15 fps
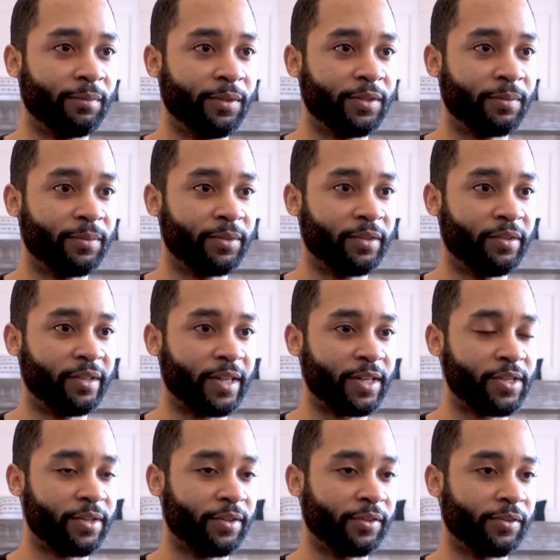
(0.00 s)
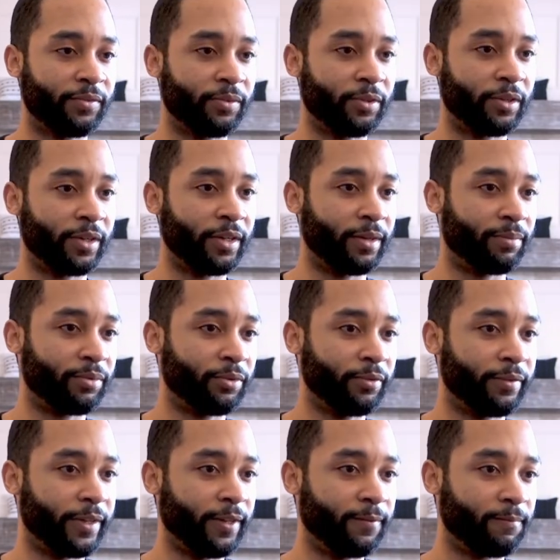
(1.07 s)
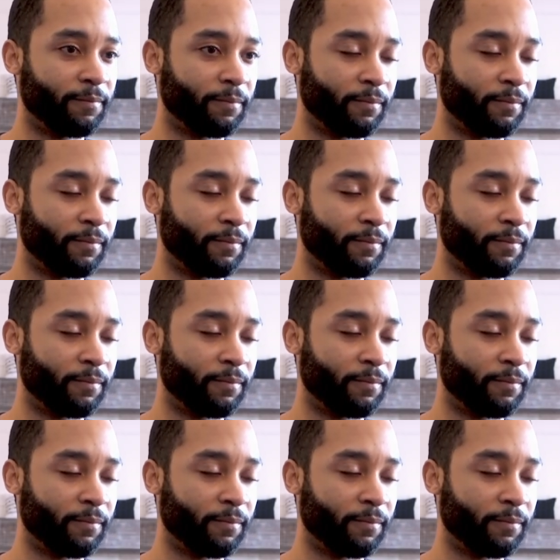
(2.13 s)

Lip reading: me some suggestions for improving.